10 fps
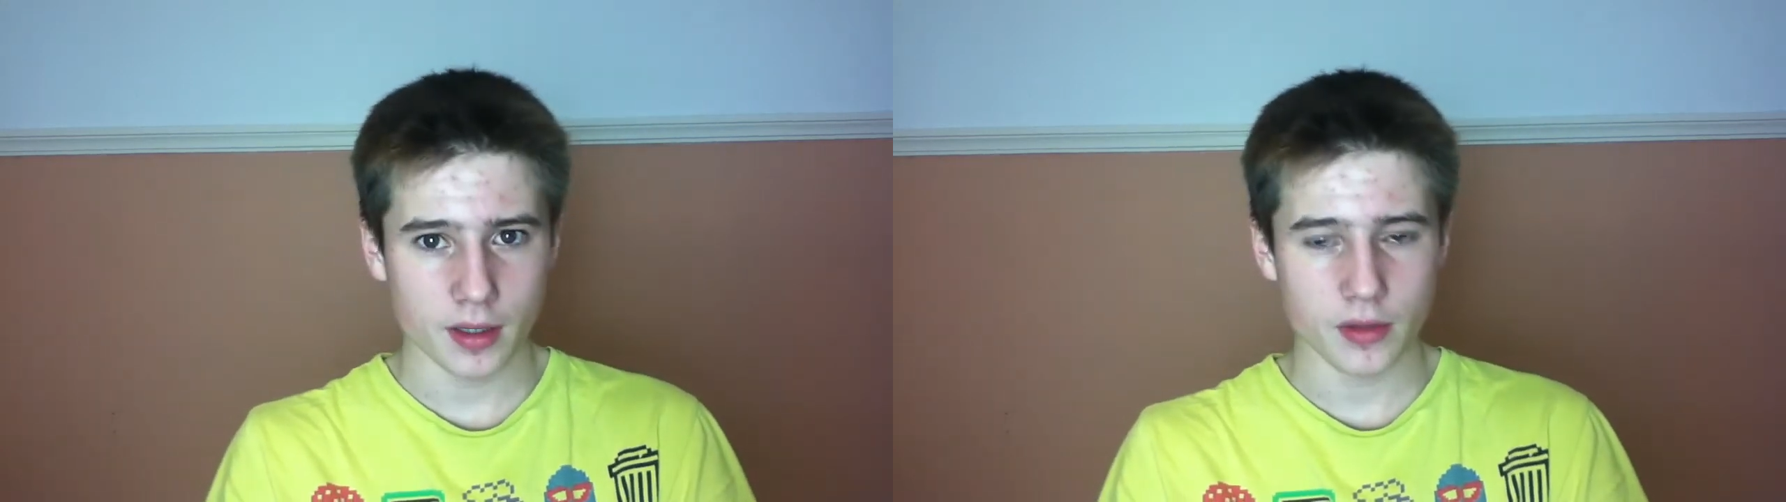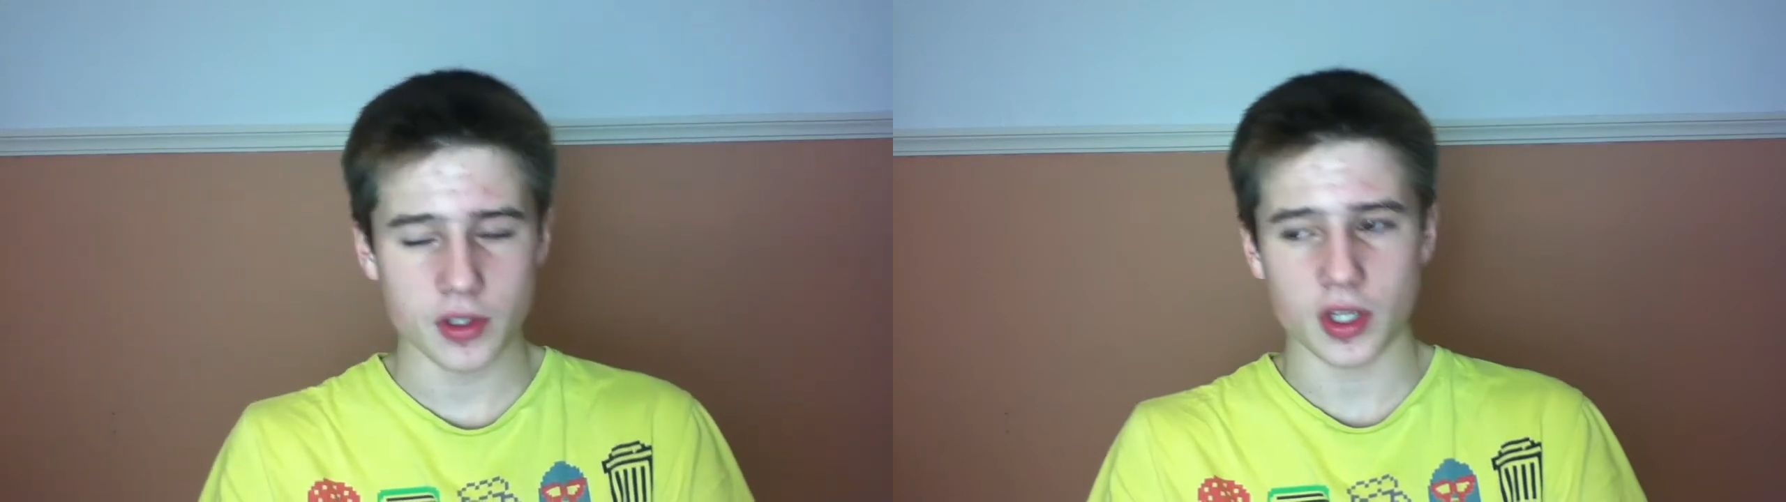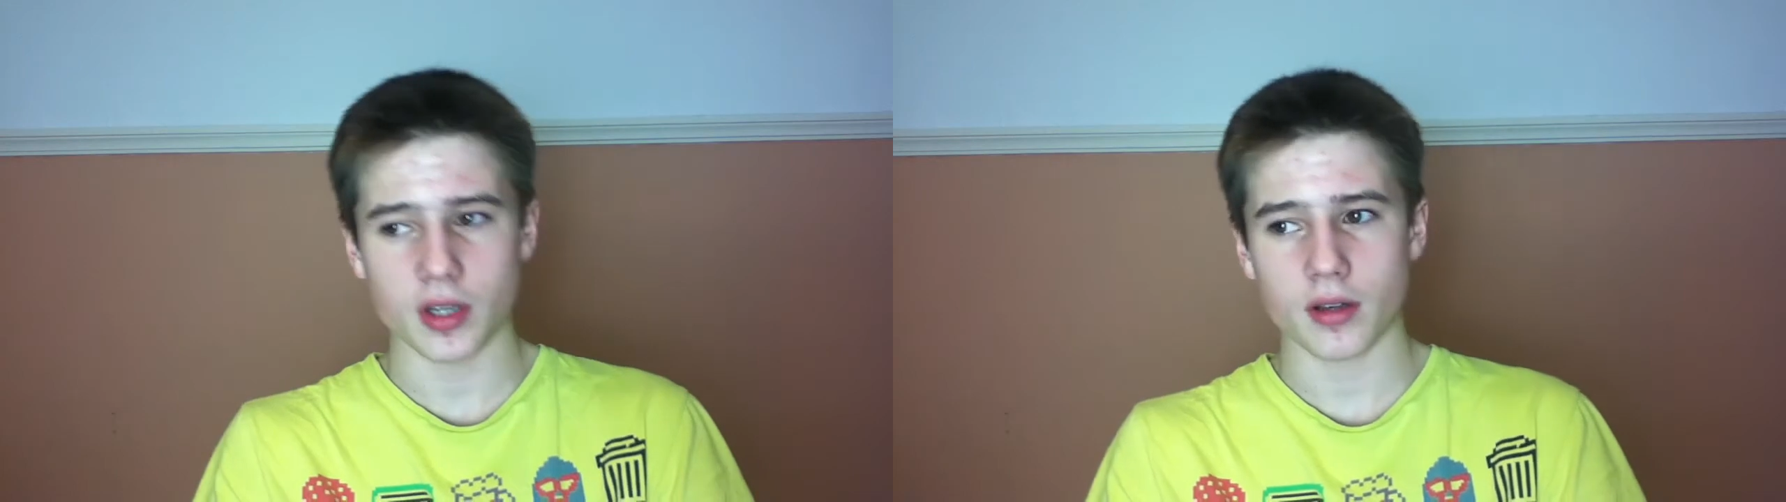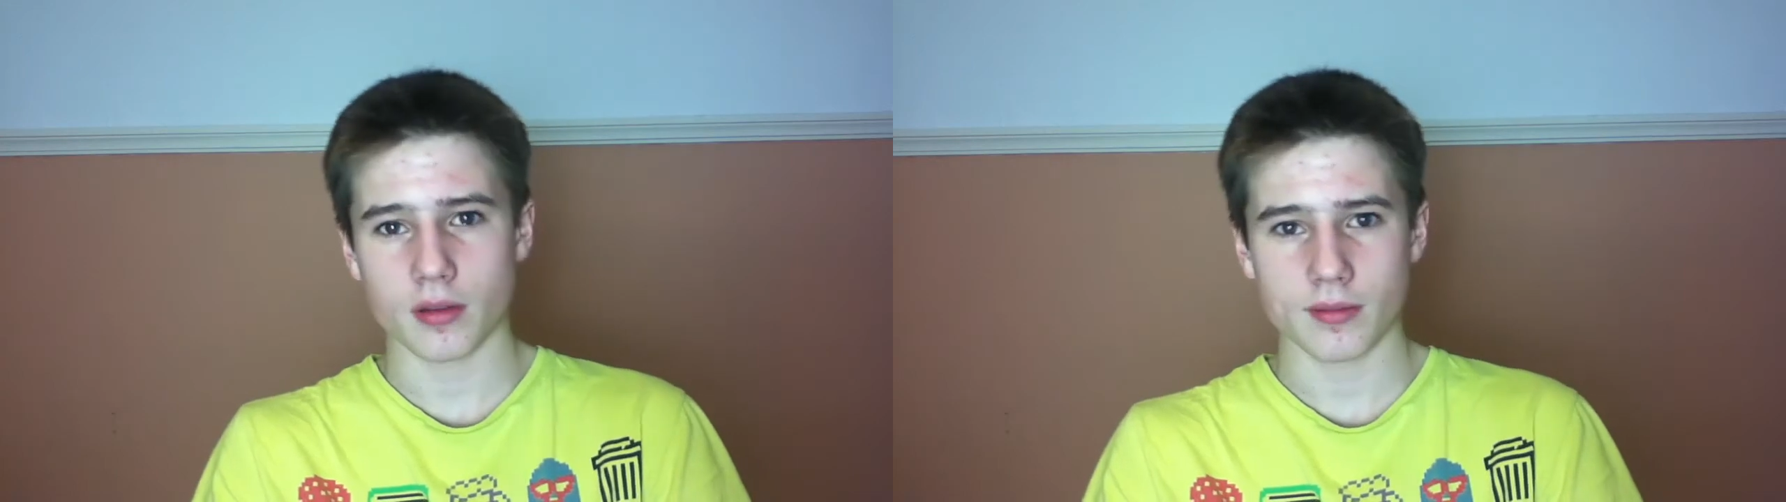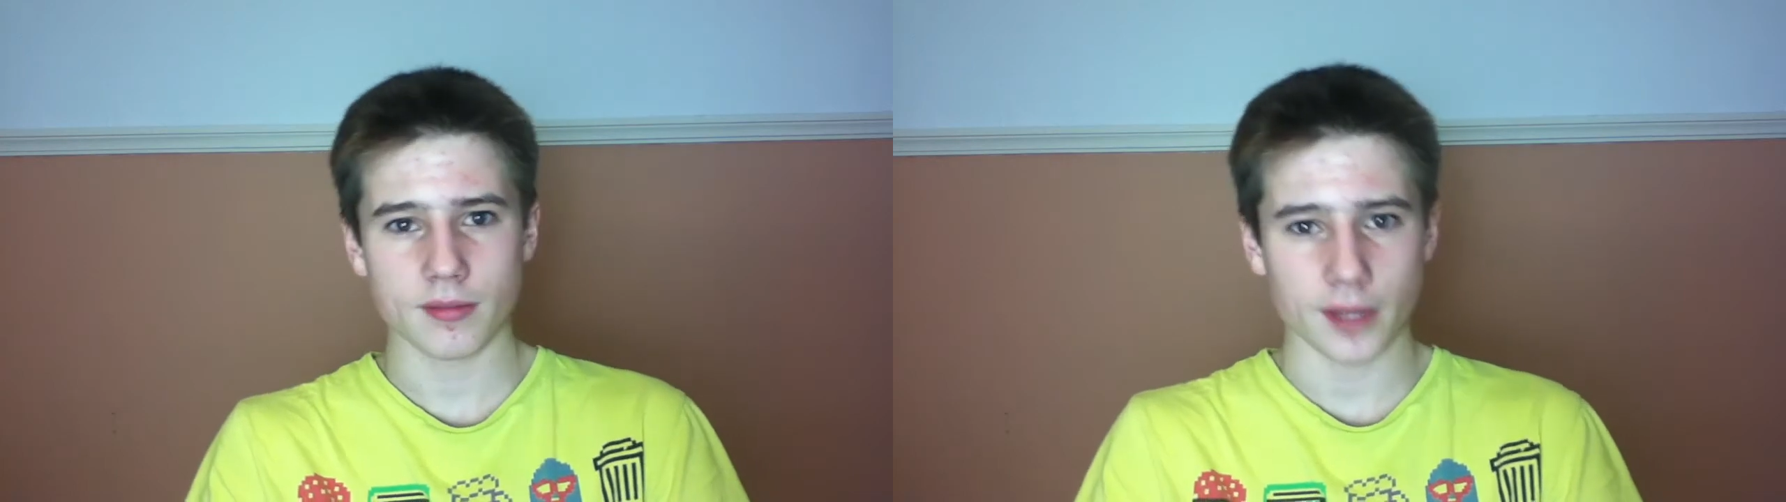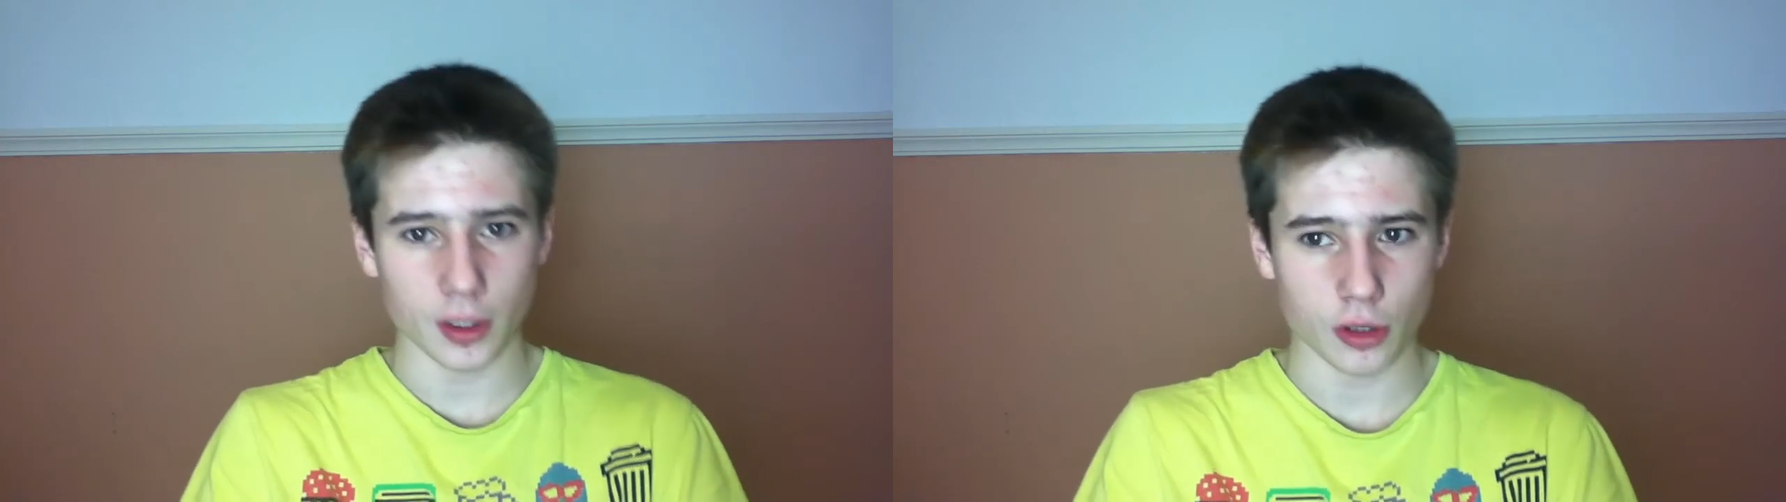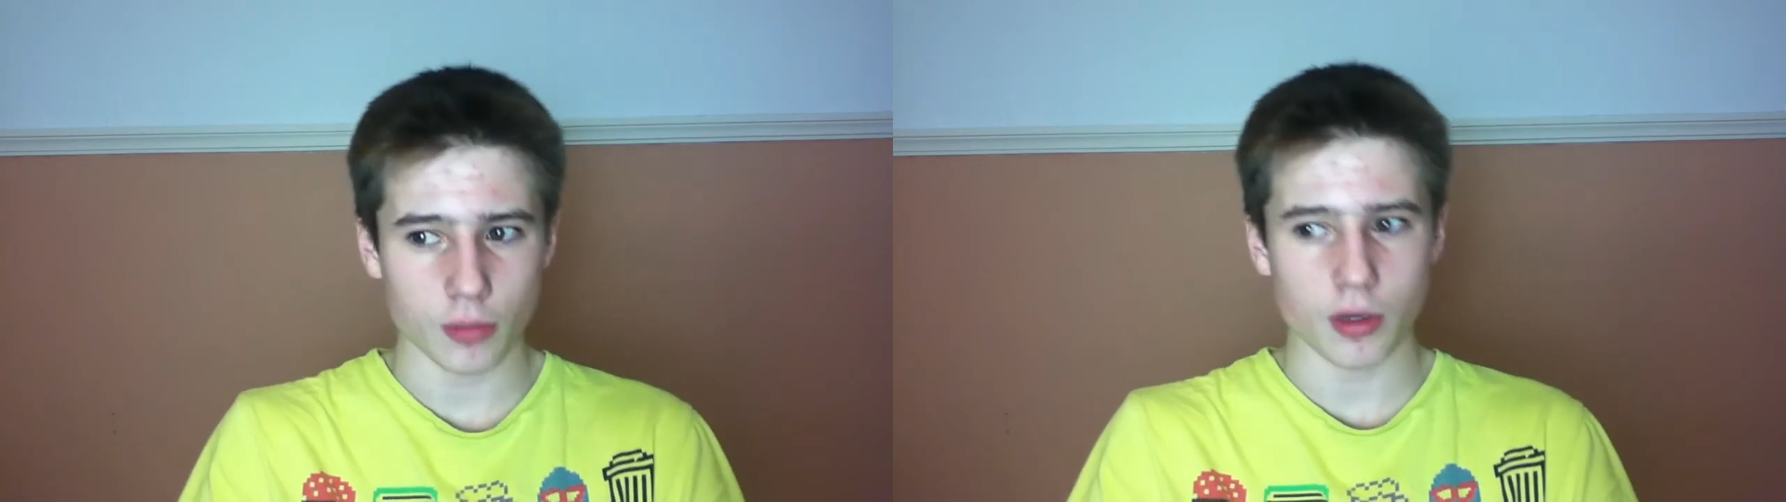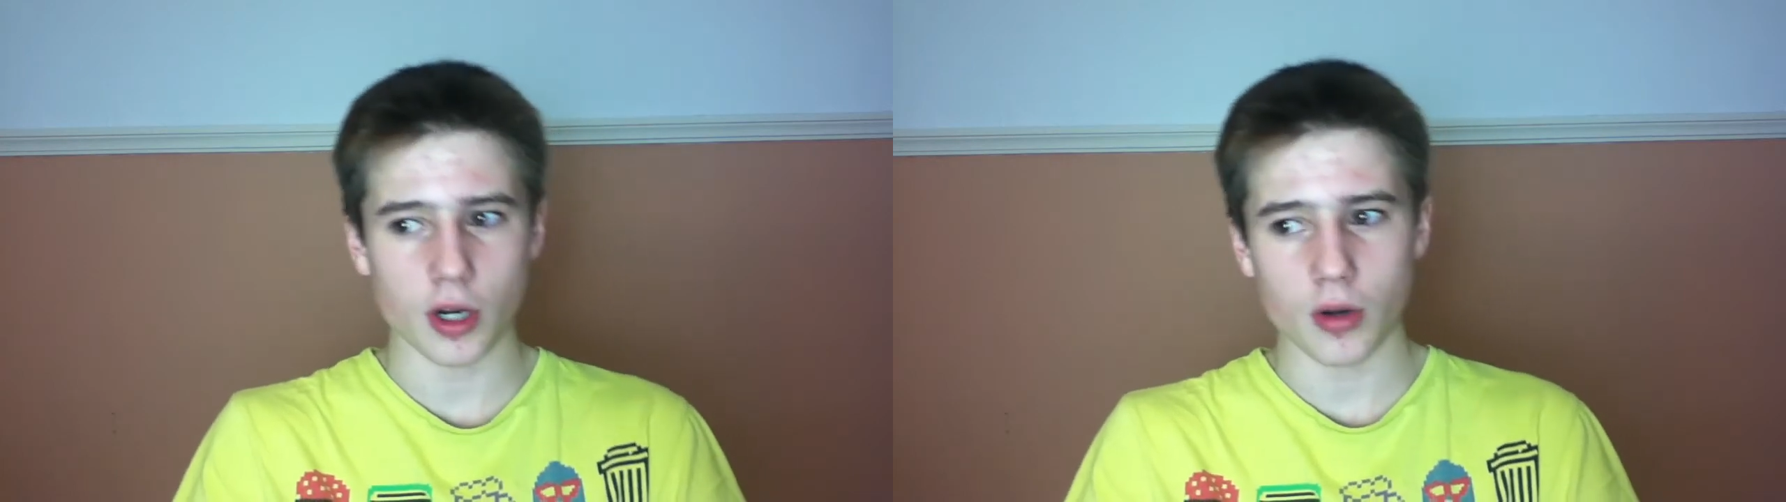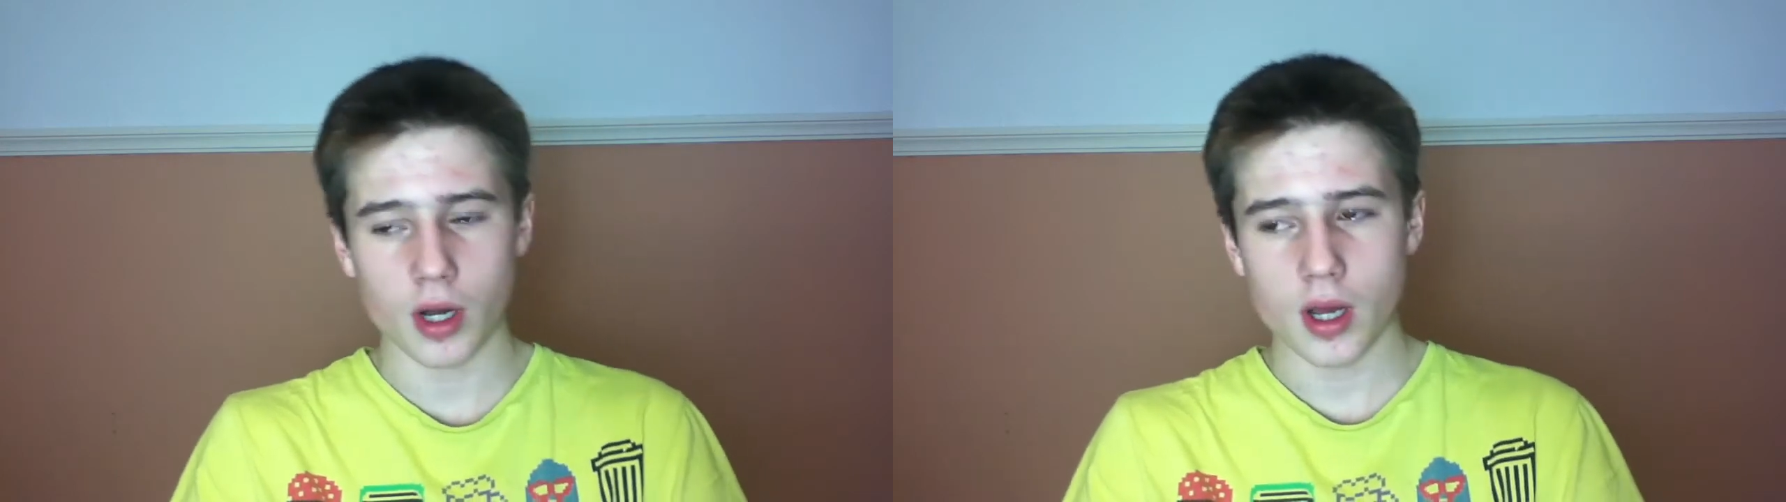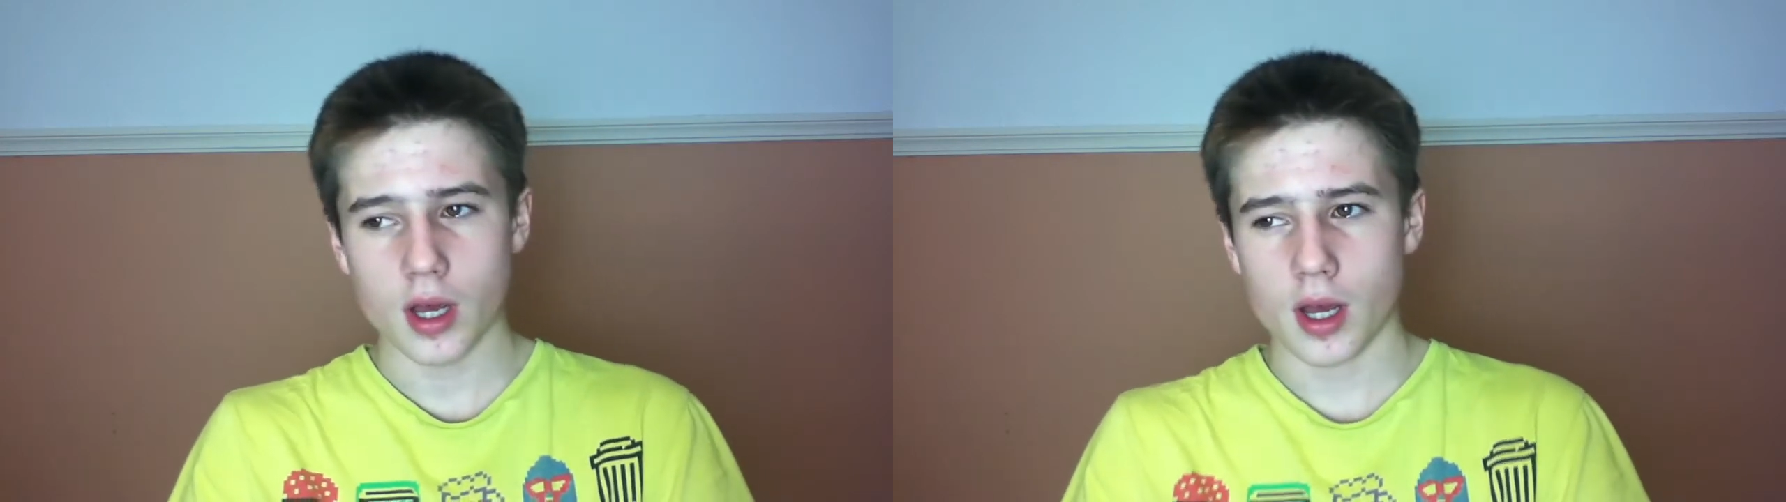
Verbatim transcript: user, Final Cut Pro,